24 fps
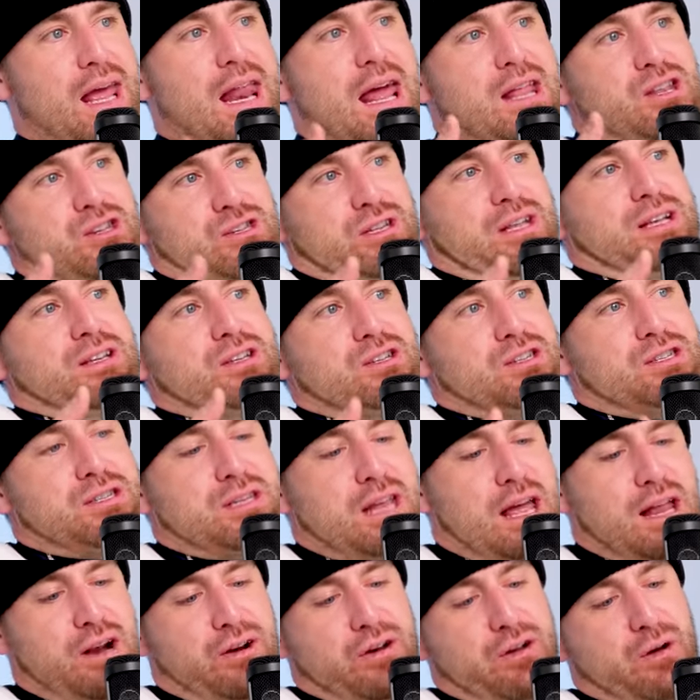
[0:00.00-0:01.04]
here, and I just like to.
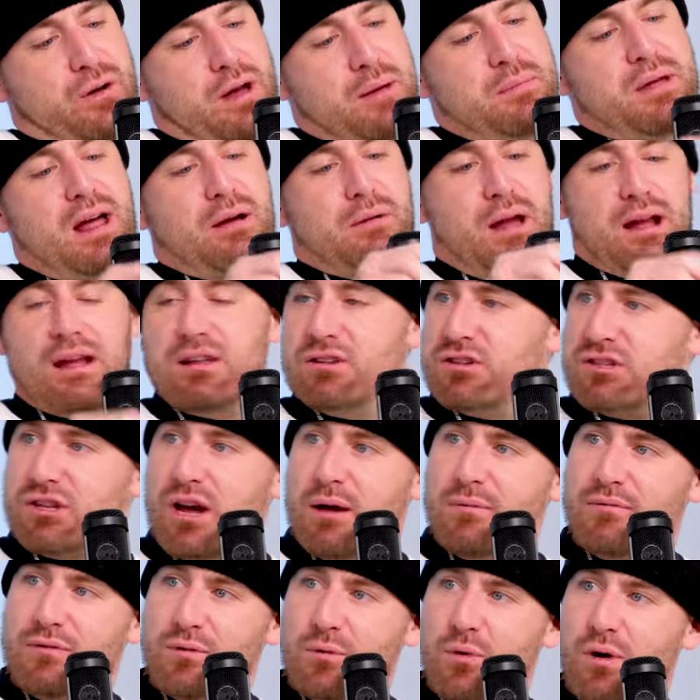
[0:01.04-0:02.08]
I don't know. I mean, I, I can
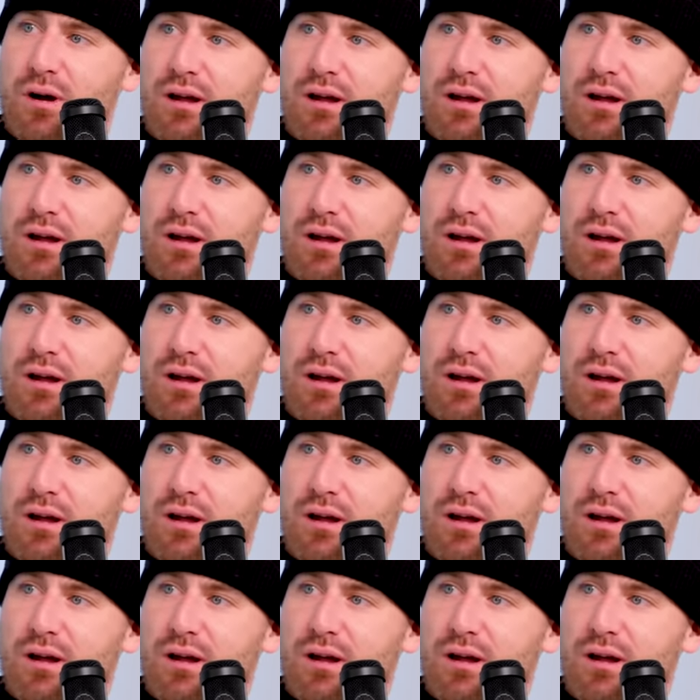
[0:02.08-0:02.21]
stop if you